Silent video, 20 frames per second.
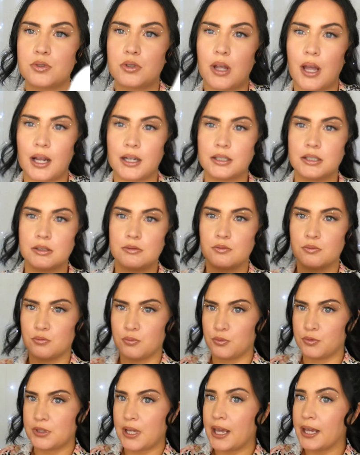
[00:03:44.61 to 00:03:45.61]
had
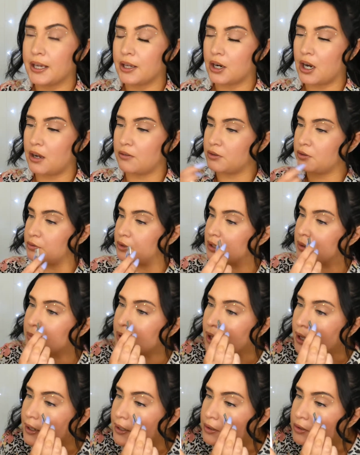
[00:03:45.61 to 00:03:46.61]
to take it off and
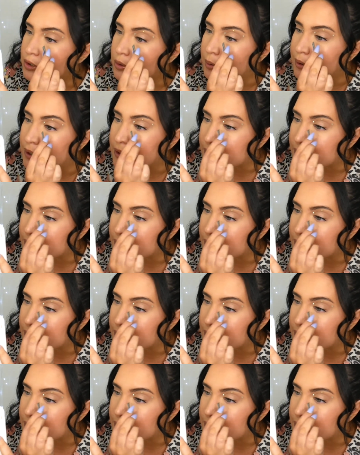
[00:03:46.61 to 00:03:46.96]
reapply it so many